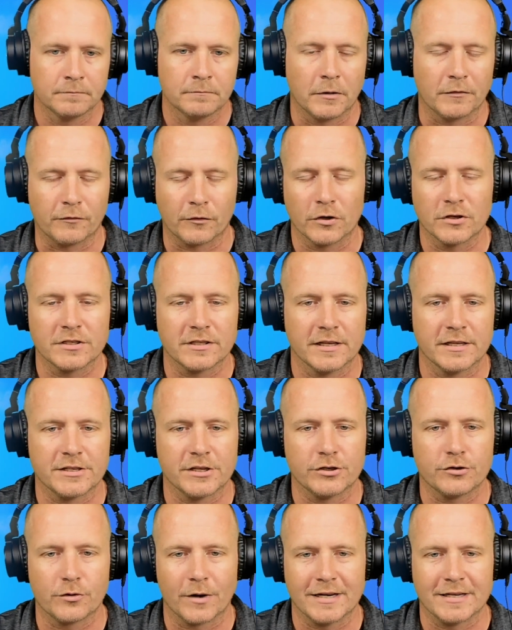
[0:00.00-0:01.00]
But first, let's
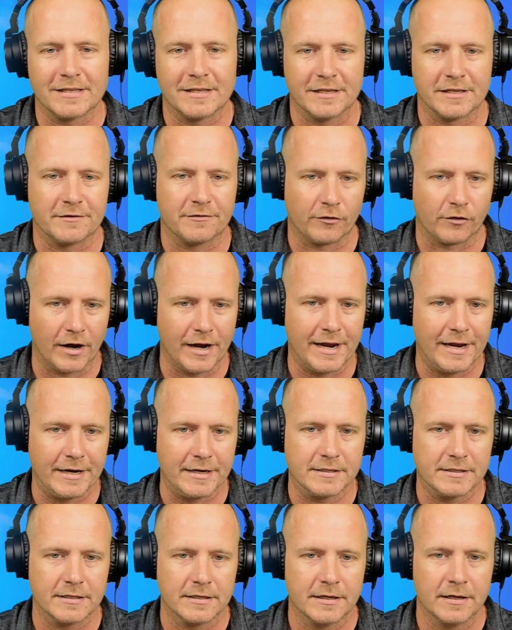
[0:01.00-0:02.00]
address this
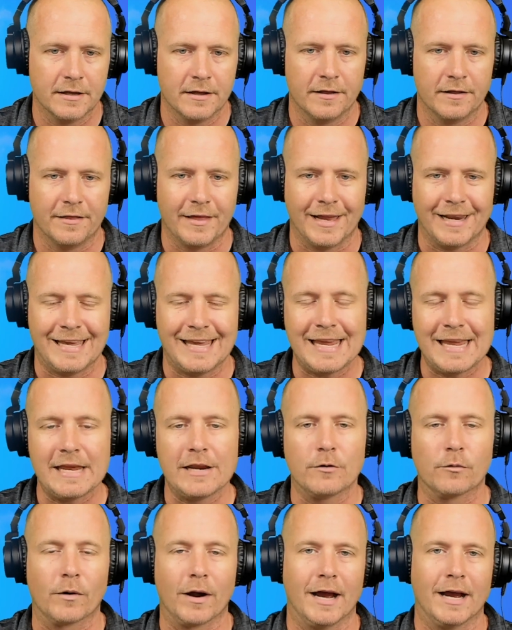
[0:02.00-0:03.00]
phrase that
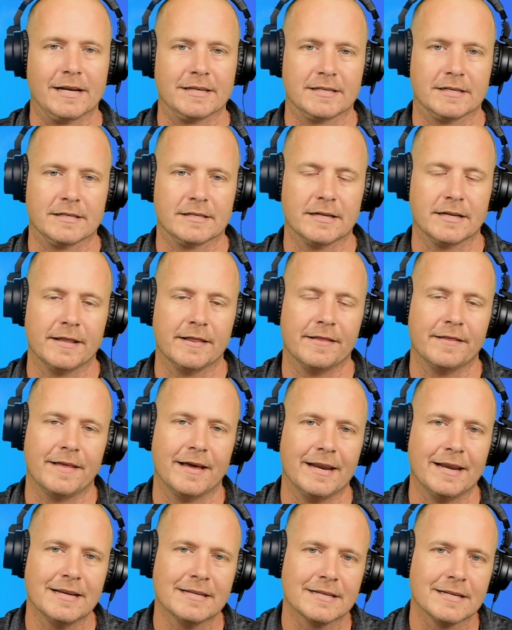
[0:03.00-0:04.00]
heat rises, and
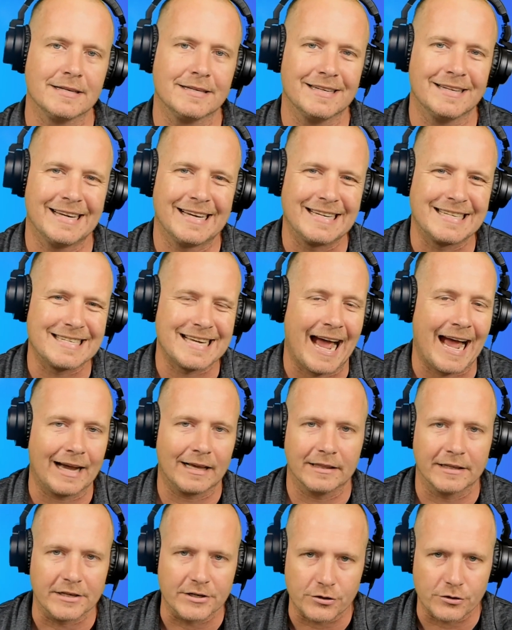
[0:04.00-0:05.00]
that isn't
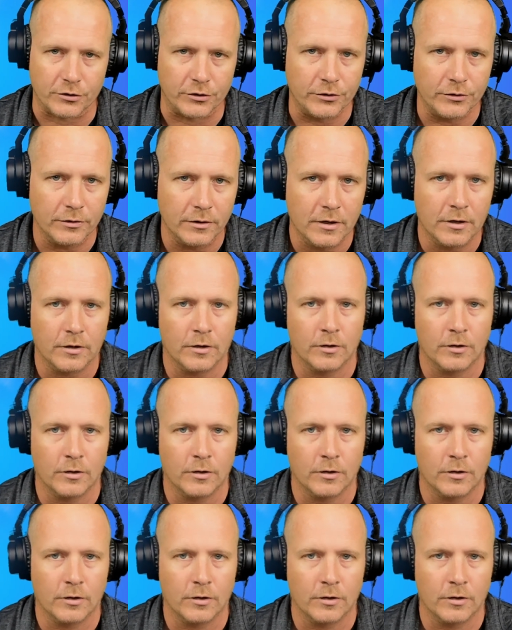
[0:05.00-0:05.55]
exactly true.